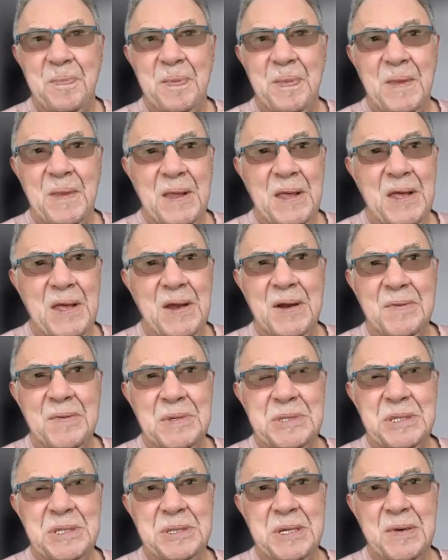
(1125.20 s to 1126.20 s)
it
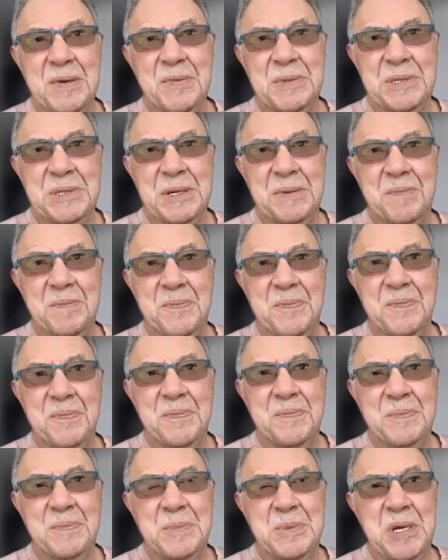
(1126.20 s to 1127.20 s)
was a
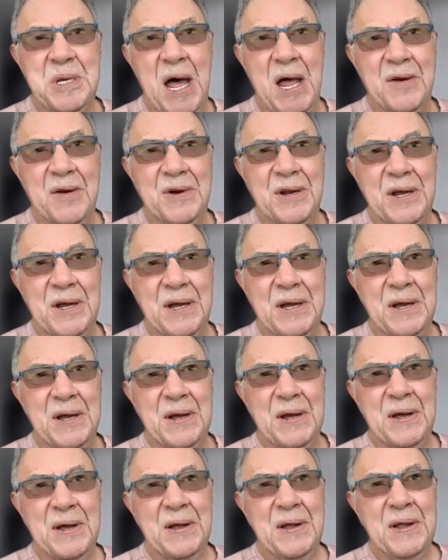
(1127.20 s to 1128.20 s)
genre
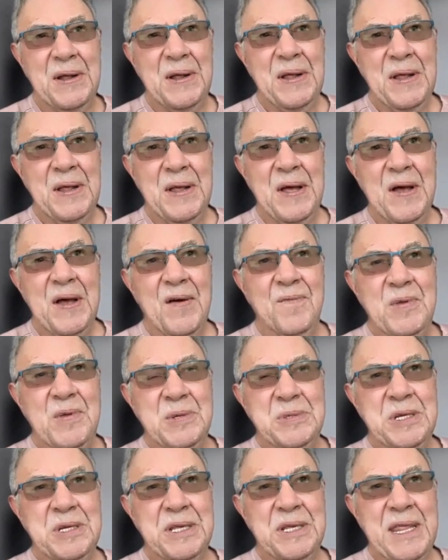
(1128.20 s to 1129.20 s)
of
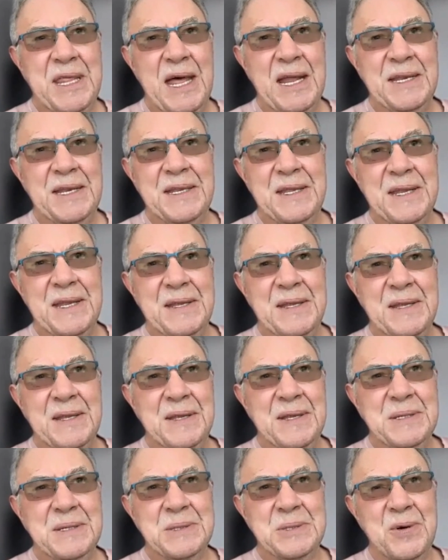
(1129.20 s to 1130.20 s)
music that
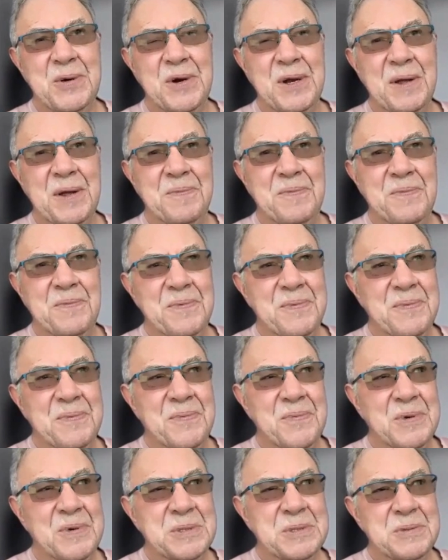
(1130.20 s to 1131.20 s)
sort of
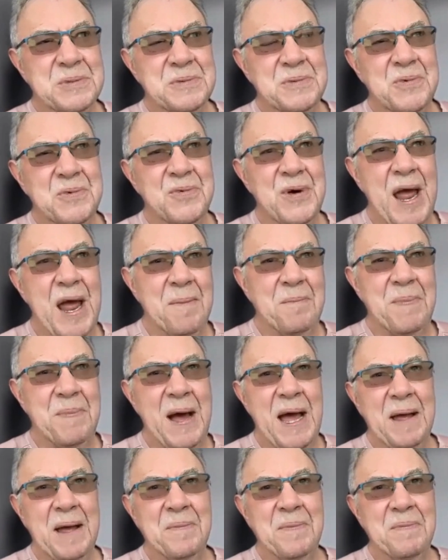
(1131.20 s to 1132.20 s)
was grabbed
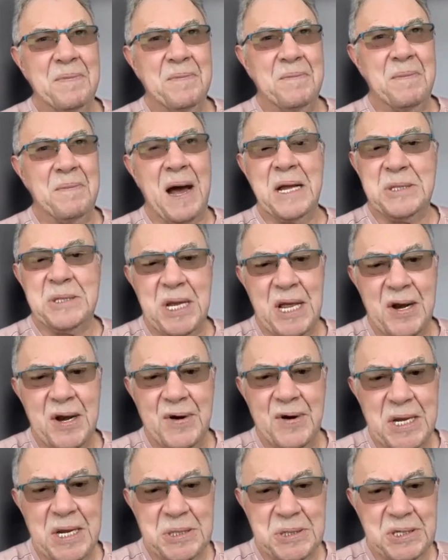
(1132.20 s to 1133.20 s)
by my
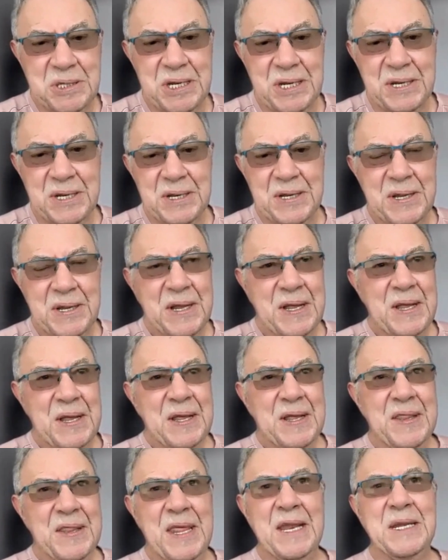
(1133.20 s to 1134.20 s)
generation, and
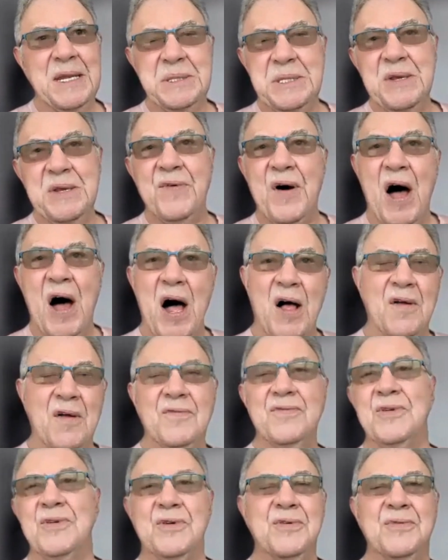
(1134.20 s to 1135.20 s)
then it's
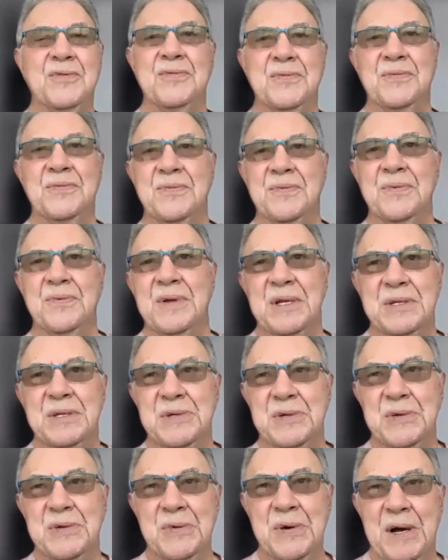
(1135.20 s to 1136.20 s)
evolved
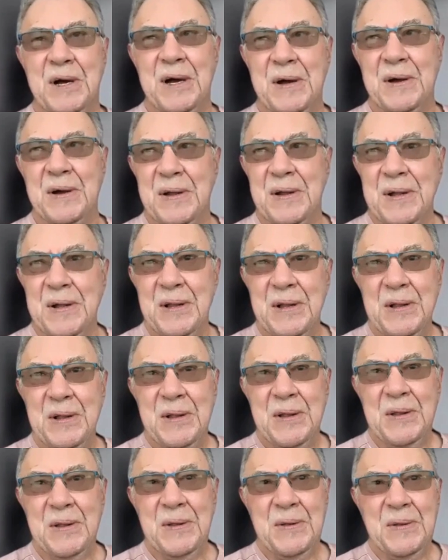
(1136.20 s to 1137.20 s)
into
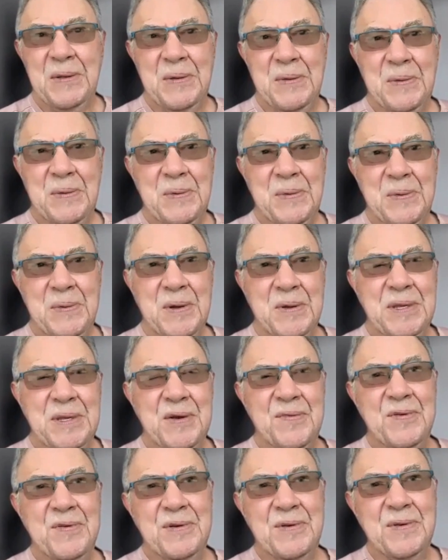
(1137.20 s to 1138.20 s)

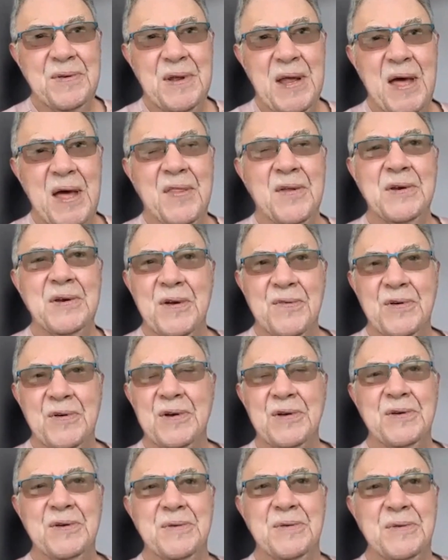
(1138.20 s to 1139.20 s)
different
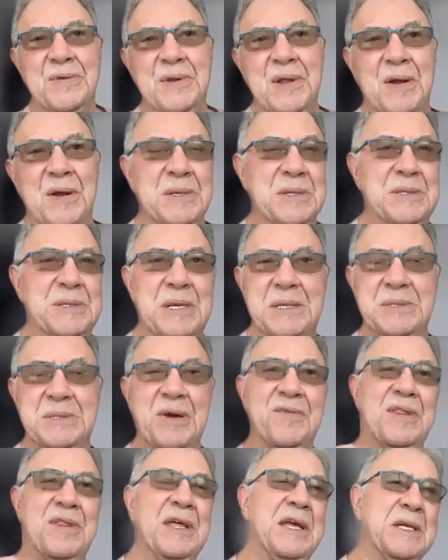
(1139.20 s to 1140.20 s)
as
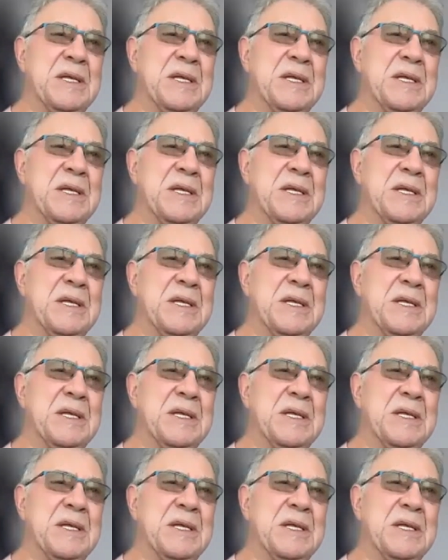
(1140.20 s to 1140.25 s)
everything gets